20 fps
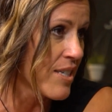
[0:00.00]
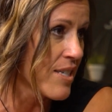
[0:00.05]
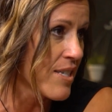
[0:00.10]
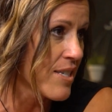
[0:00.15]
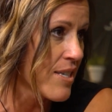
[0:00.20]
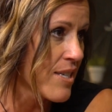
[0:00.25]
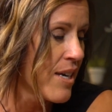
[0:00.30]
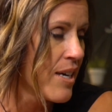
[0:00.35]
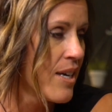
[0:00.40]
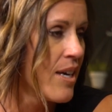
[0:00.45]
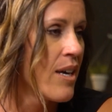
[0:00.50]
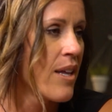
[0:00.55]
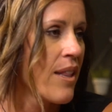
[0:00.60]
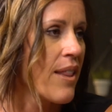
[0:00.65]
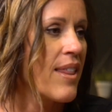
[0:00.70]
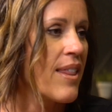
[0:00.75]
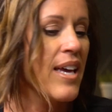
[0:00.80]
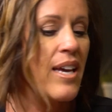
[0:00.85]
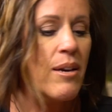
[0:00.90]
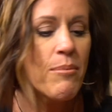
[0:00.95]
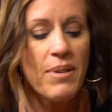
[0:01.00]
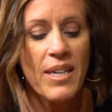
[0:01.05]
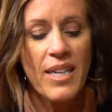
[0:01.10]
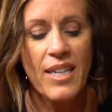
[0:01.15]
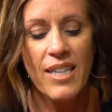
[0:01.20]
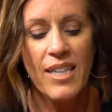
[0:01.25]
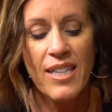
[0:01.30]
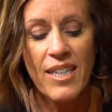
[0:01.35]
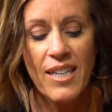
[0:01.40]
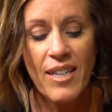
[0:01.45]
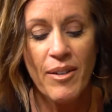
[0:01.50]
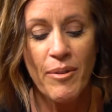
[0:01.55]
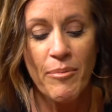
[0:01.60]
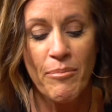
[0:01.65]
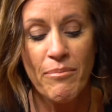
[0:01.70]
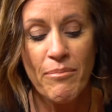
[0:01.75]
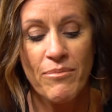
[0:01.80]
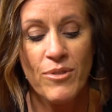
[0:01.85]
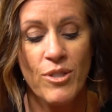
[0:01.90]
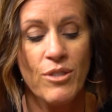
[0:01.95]
Right. They
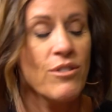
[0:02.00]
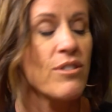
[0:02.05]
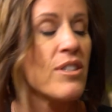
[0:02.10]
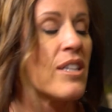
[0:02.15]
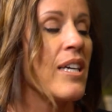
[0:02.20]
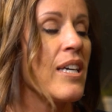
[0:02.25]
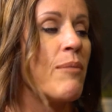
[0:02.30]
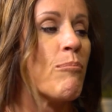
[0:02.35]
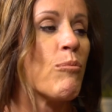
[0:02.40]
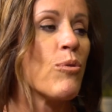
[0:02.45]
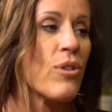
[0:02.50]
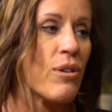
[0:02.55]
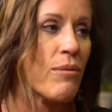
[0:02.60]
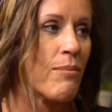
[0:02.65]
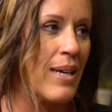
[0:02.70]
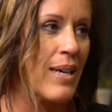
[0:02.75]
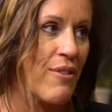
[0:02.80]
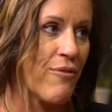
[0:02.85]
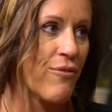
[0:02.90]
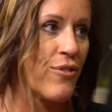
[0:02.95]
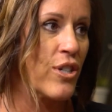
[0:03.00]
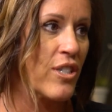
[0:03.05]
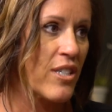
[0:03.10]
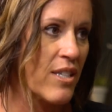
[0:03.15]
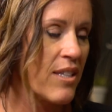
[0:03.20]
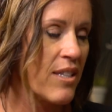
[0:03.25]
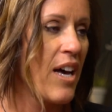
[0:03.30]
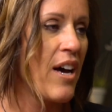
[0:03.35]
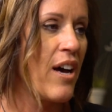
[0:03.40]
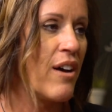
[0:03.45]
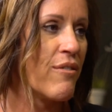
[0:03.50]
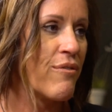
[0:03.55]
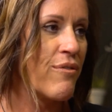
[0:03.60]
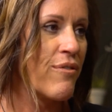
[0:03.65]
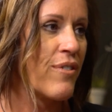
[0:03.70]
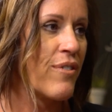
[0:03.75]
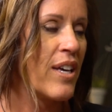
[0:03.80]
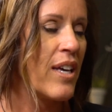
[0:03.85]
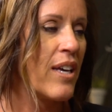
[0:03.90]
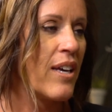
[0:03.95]
become truly more my first love.
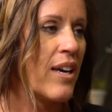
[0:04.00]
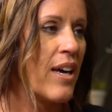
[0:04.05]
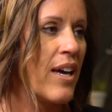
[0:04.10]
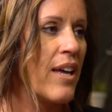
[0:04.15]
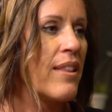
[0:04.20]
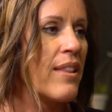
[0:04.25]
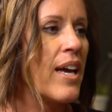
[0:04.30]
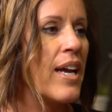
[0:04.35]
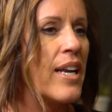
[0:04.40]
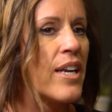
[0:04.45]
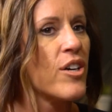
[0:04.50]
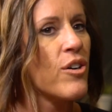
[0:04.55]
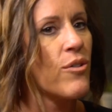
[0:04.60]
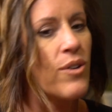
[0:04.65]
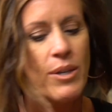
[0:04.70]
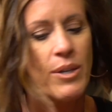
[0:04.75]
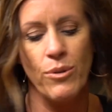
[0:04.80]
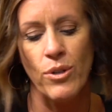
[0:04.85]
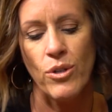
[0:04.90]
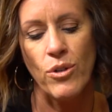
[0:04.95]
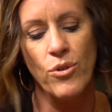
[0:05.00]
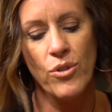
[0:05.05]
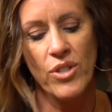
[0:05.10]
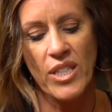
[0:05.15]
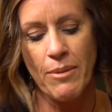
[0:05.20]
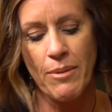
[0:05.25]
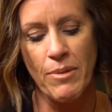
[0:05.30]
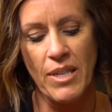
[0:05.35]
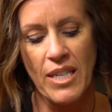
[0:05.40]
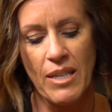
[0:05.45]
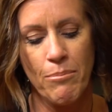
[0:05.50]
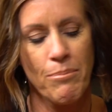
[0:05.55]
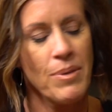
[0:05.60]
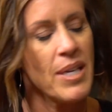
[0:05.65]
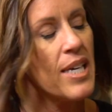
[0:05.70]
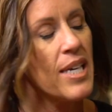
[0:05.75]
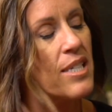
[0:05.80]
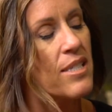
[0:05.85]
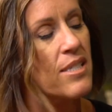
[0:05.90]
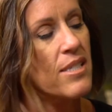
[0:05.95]
Right. And they know I will only be at
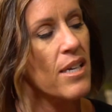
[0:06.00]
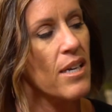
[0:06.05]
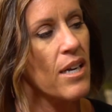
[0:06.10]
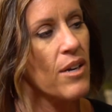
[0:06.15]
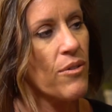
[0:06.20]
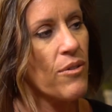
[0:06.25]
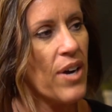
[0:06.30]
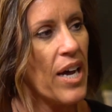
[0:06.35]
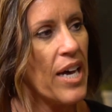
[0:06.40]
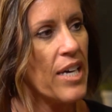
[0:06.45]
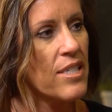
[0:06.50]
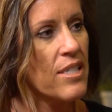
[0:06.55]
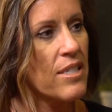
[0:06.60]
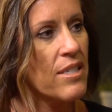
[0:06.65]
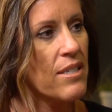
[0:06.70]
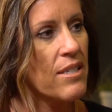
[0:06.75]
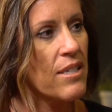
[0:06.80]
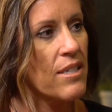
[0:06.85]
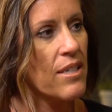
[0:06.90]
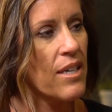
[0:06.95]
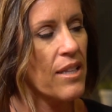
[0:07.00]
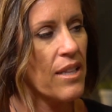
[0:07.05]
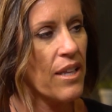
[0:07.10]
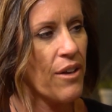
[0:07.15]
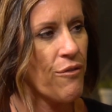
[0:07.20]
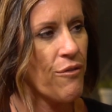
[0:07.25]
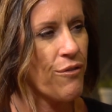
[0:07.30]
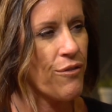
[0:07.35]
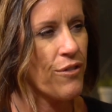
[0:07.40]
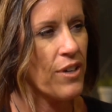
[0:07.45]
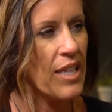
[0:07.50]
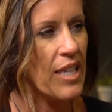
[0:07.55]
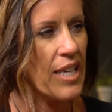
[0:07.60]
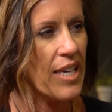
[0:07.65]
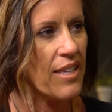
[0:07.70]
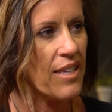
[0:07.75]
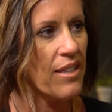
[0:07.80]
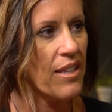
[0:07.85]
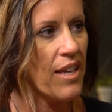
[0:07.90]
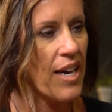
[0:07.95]
peace and at rest and live
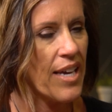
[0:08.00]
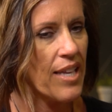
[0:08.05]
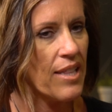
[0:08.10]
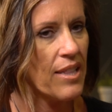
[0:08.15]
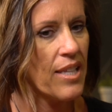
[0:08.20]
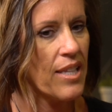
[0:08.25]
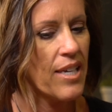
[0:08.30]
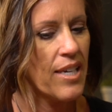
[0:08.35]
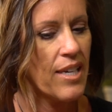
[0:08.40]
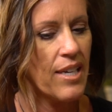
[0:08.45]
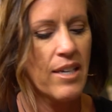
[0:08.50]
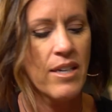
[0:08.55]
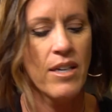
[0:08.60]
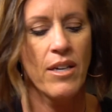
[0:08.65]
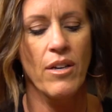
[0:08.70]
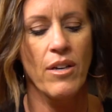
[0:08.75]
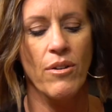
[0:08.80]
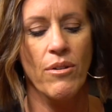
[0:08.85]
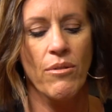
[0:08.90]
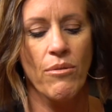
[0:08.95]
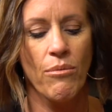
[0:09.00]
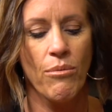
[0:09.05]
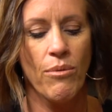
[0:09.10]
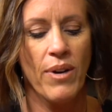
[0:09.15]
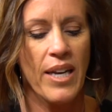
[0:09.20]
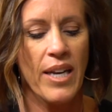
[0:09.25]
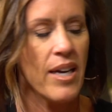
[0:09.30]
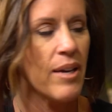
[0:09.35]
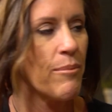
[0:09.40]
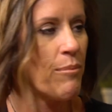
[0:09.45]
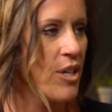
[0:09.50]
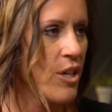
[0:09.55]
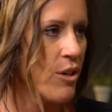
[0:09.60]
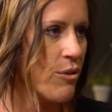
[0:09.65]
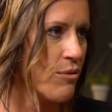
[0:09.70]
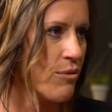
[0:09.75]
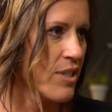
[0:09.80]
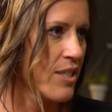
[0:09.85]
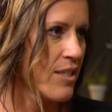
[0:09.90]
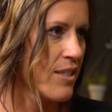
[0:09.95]
freely and mm-hmm. lightly when I'm
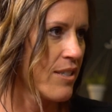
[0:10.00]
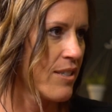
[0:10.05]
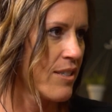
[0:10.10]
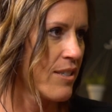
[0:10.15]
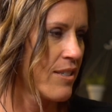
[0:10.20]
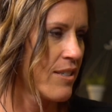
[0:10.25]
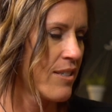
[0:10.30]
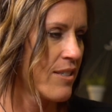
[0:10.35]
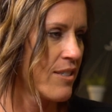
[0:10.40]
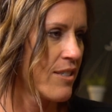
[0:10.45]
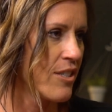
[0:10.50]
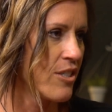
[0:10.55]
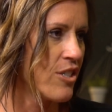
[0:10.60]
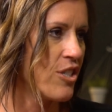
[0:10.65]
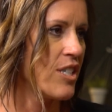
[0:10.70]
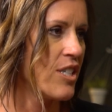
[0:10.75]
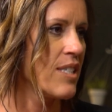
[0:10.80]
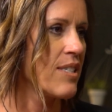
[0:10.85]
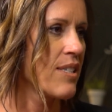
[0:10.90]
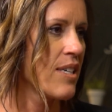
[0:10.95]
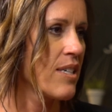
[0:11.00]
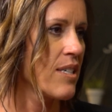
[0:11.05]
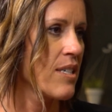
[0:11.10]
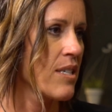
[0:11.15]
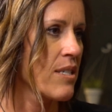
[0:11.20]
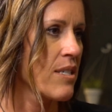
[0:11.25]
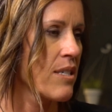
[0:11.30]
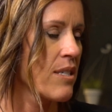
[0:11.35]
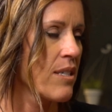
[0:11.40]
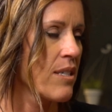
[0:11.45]
yoked to mm-hmm. Jesus. Yeah.